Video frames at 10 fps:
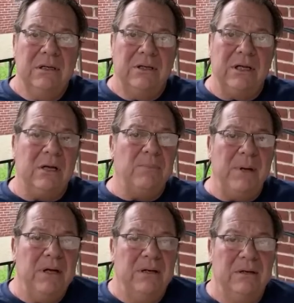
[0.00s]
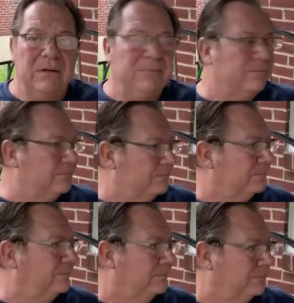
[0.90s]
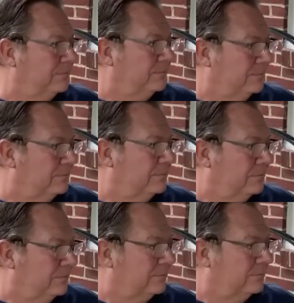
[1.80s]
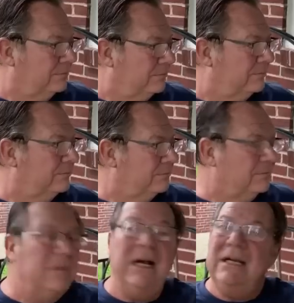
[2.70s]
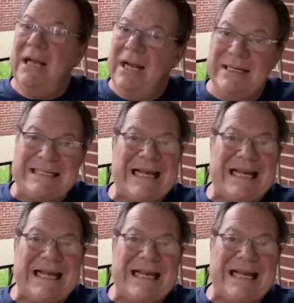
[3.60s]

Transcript: Although sometimes when he imbibes too much in what's in his